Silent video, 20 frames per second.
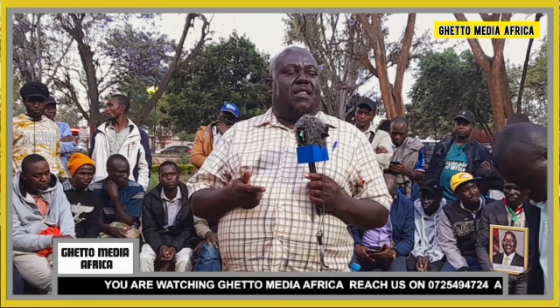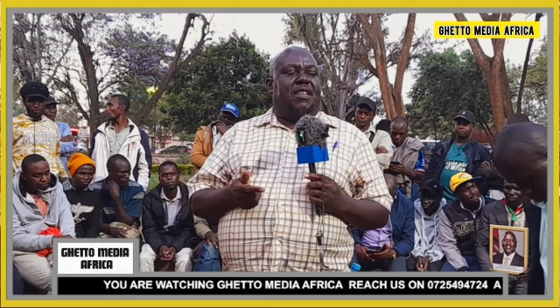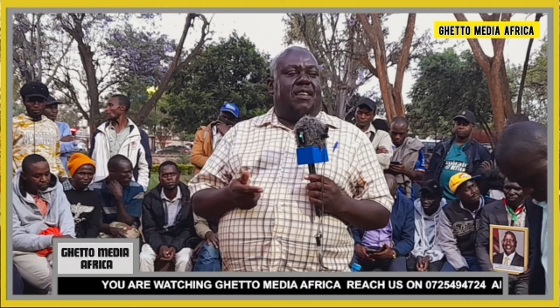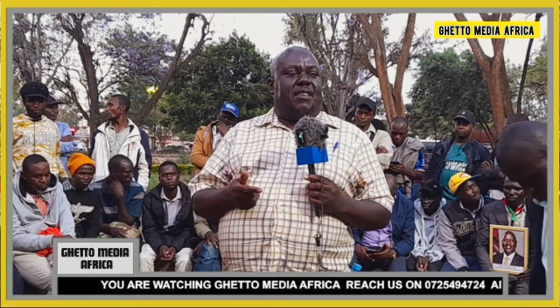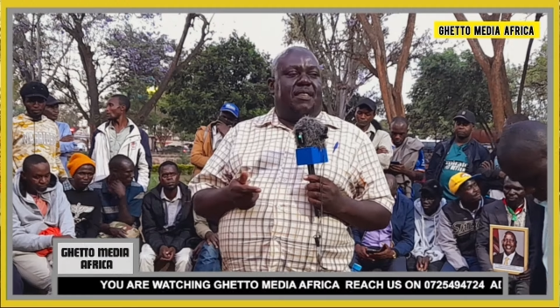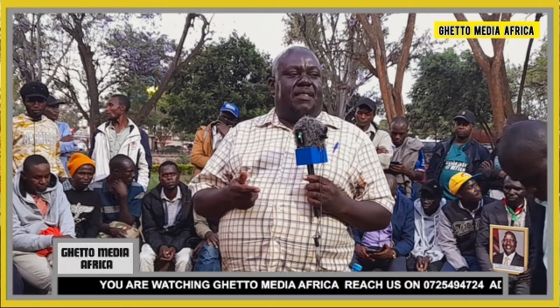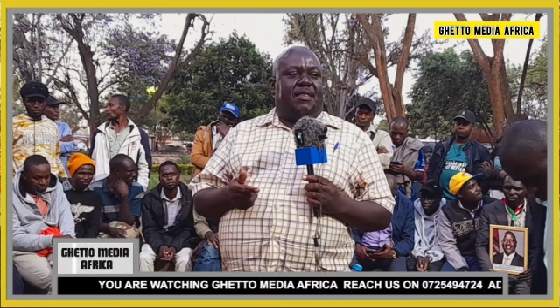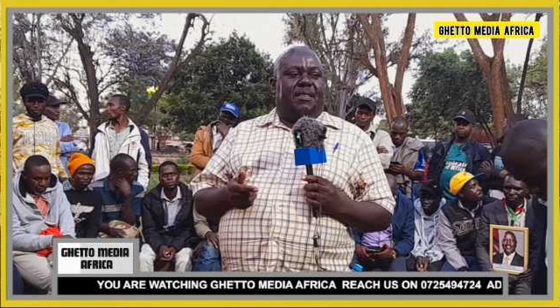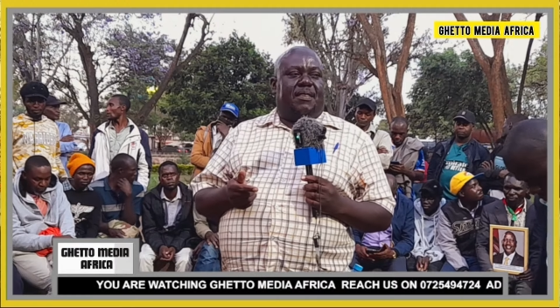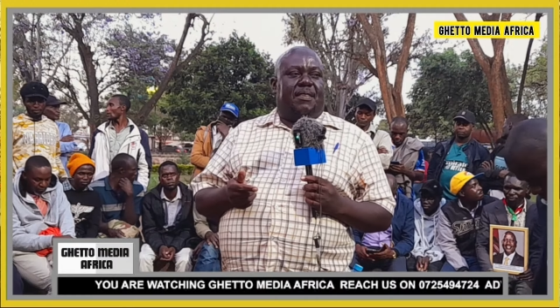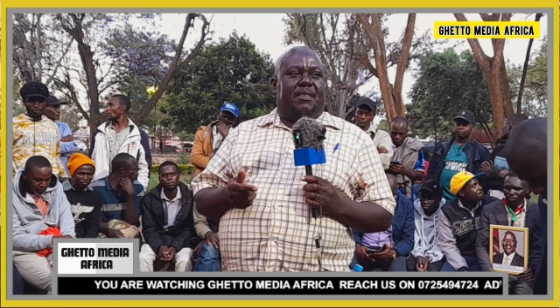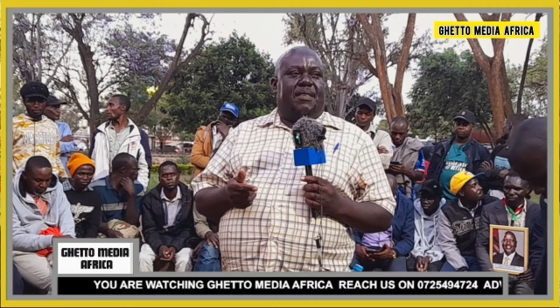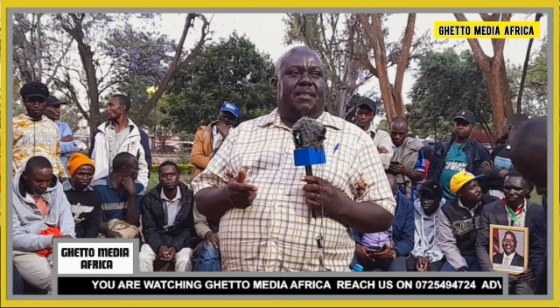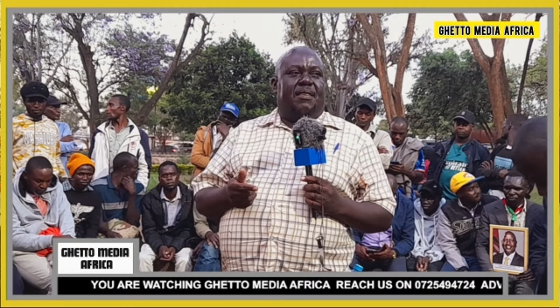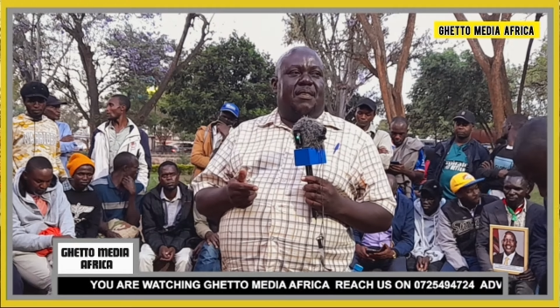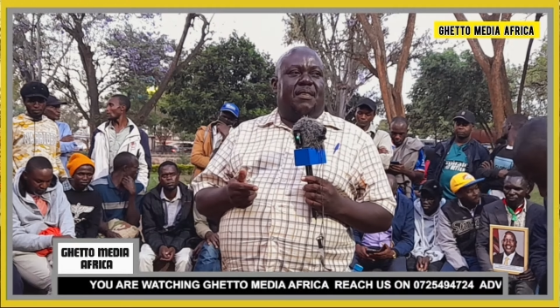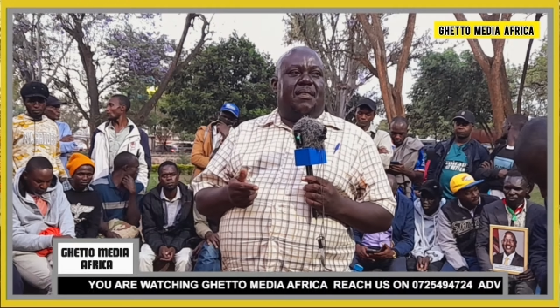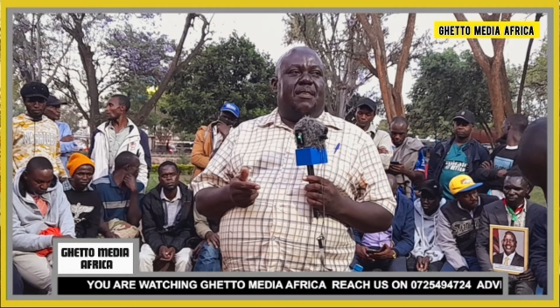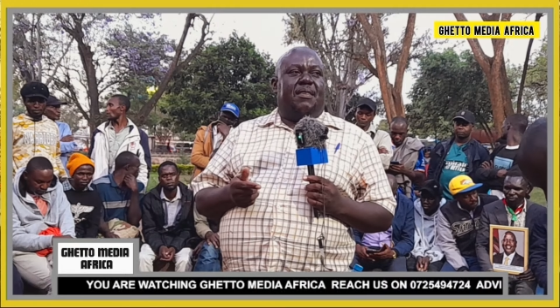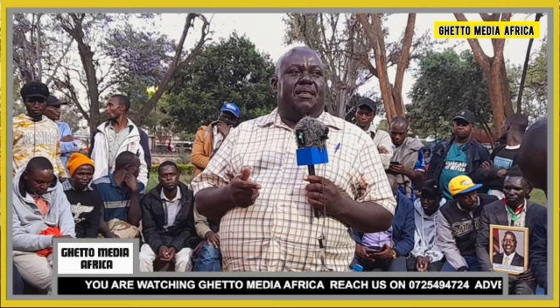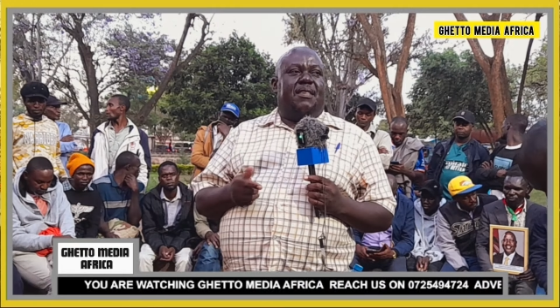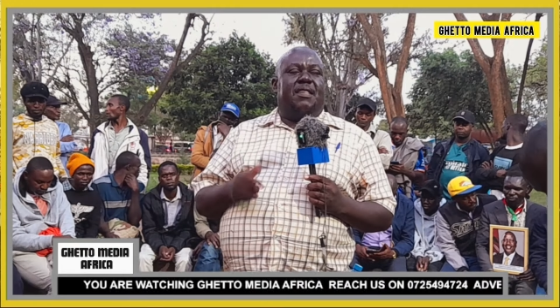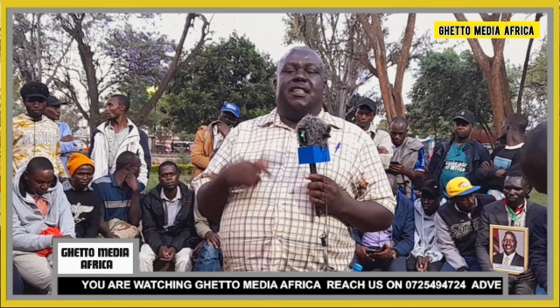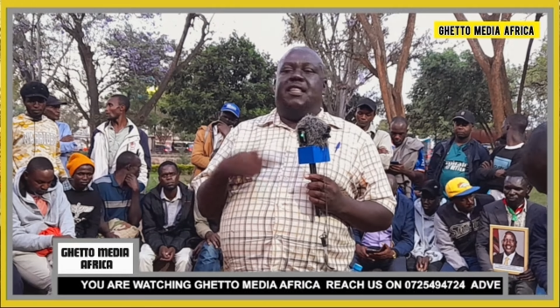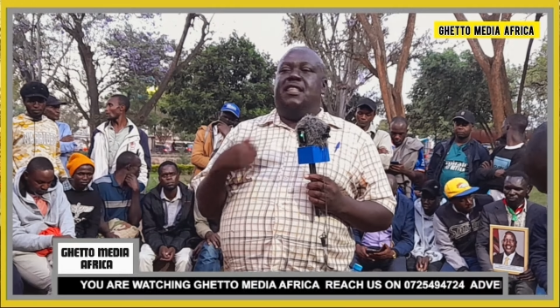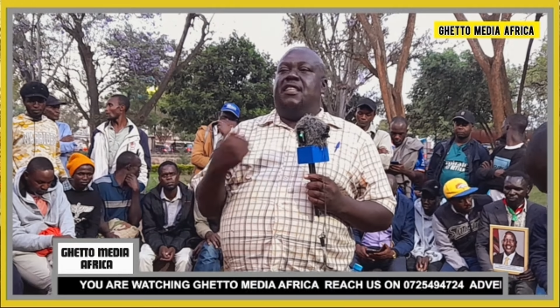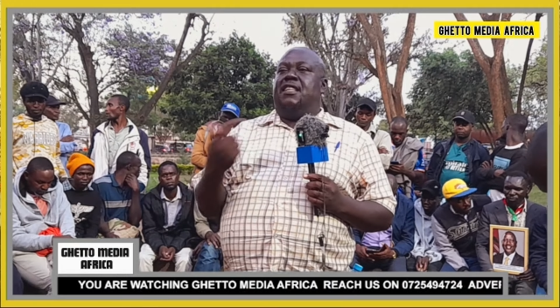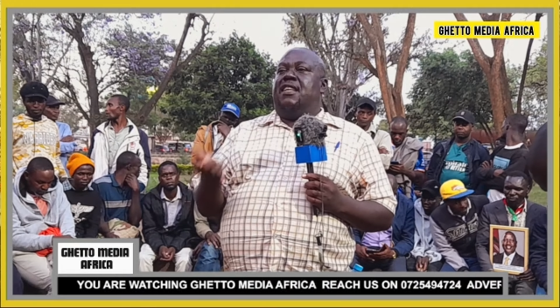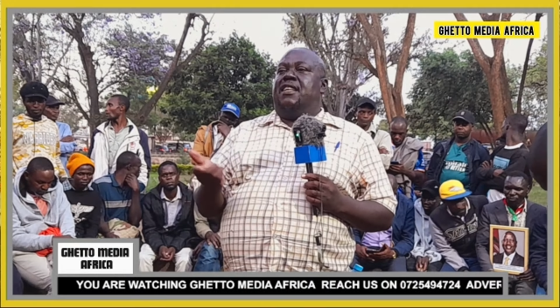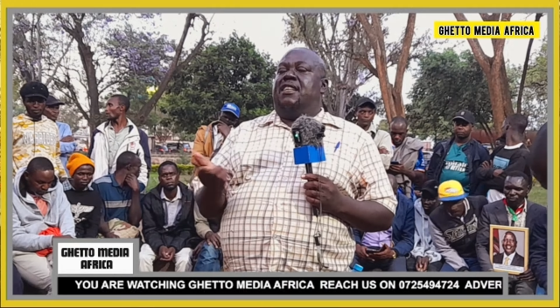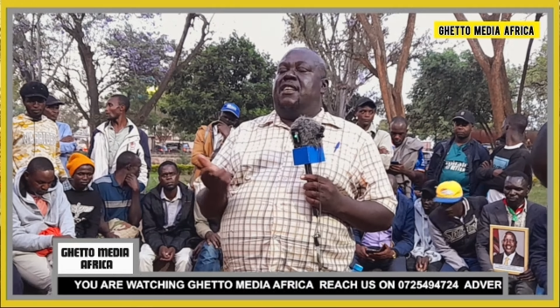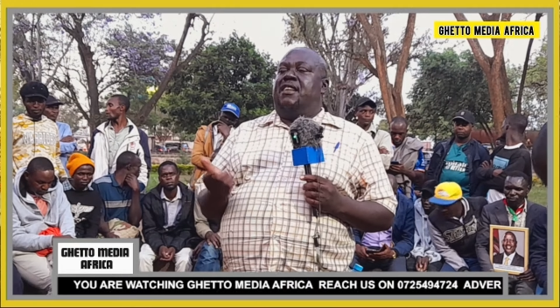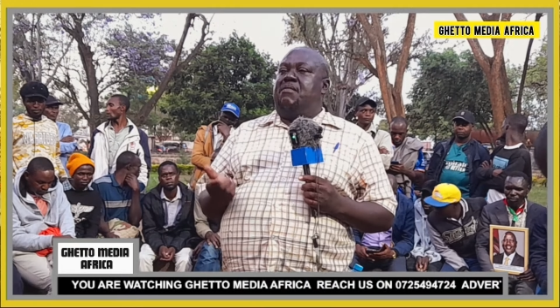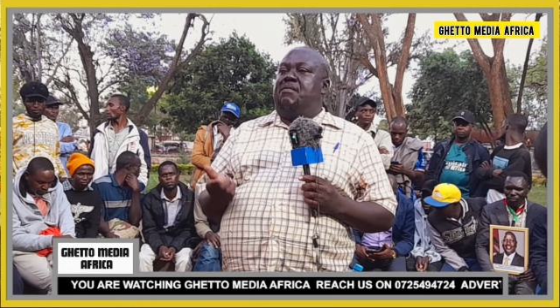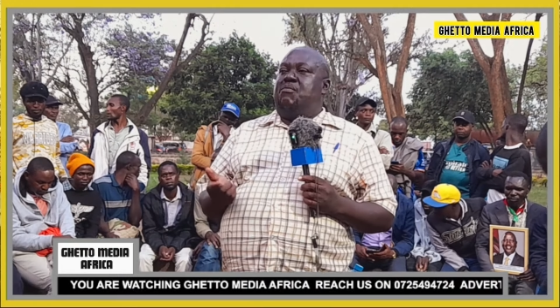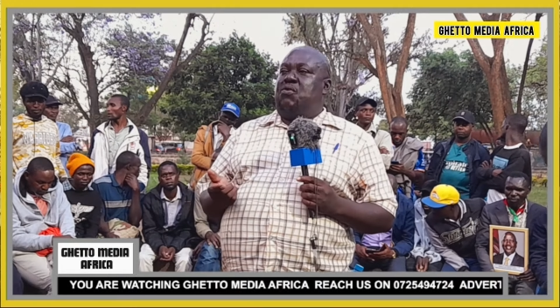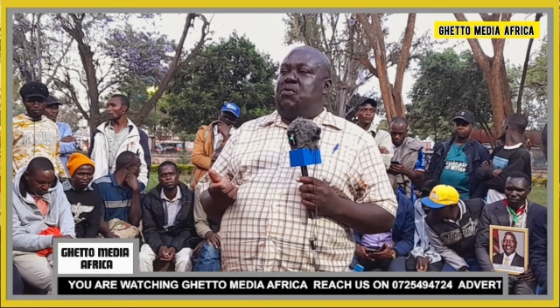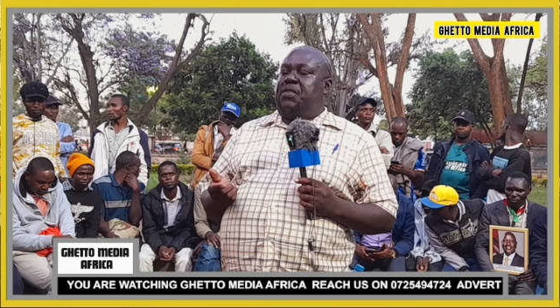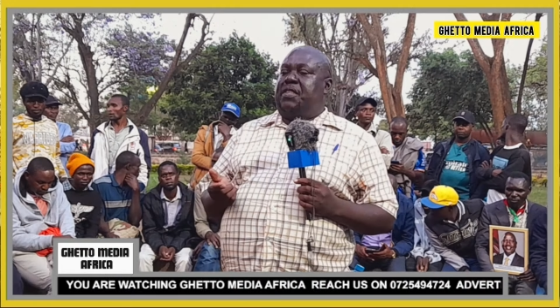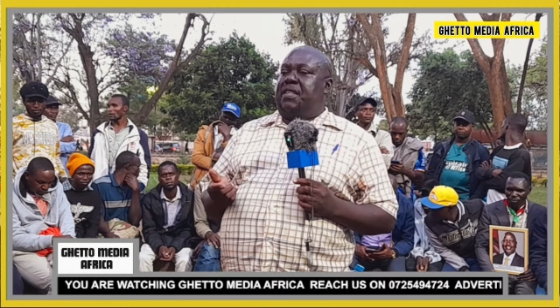things. Ni nini
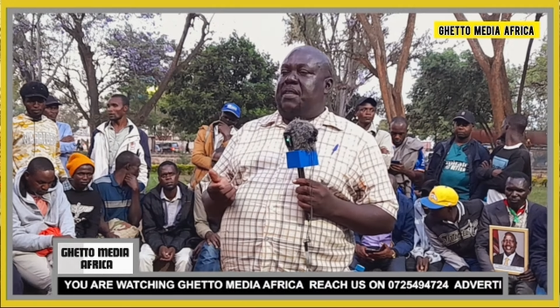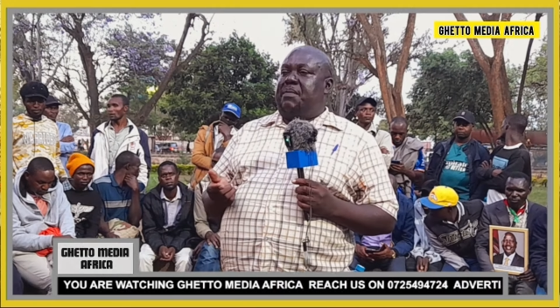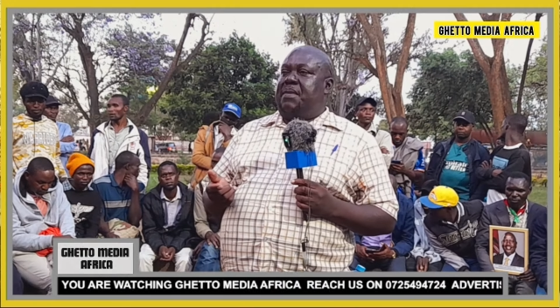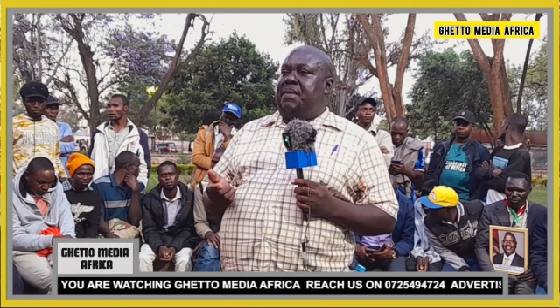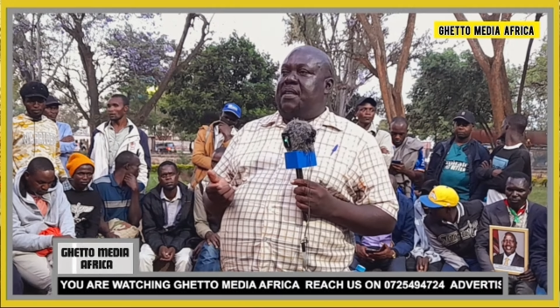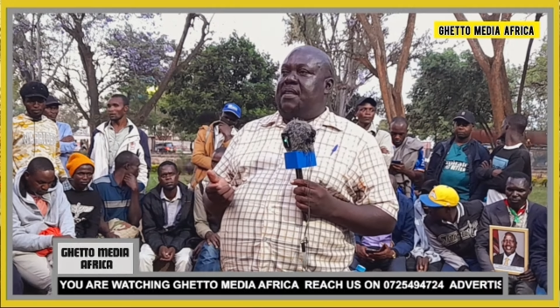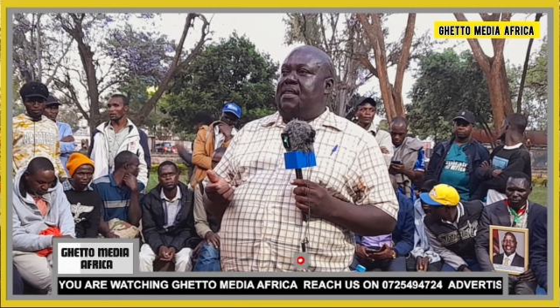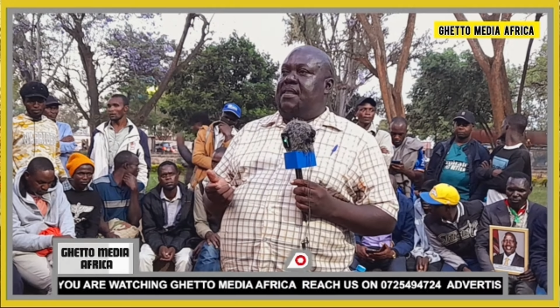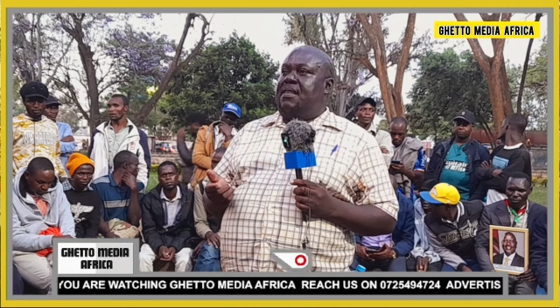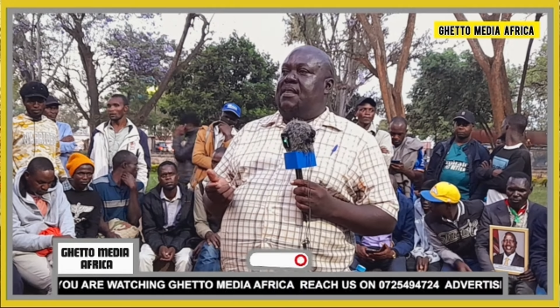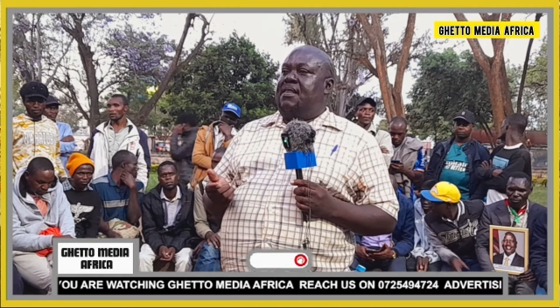najaribu kusema?